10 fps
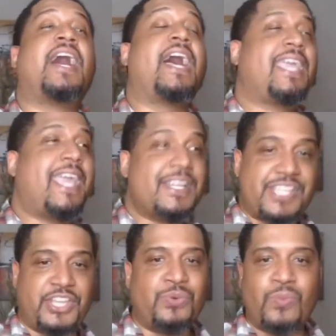I can't
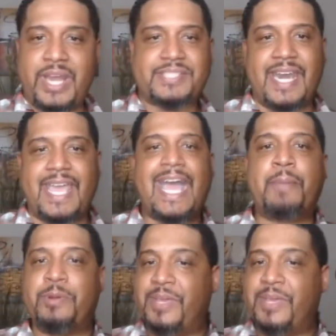tell you when it's going to
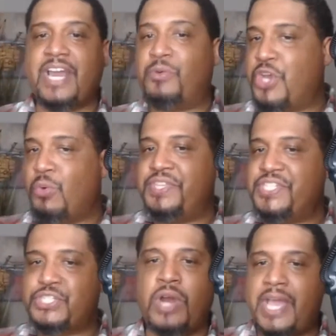happen because I don't know when
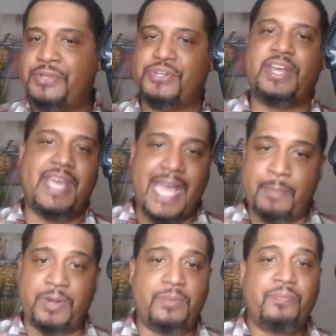these trials are going to
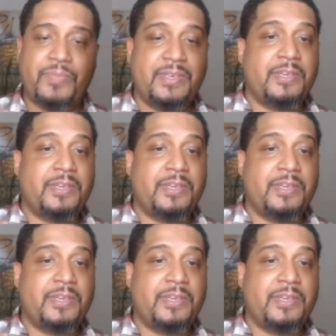happen,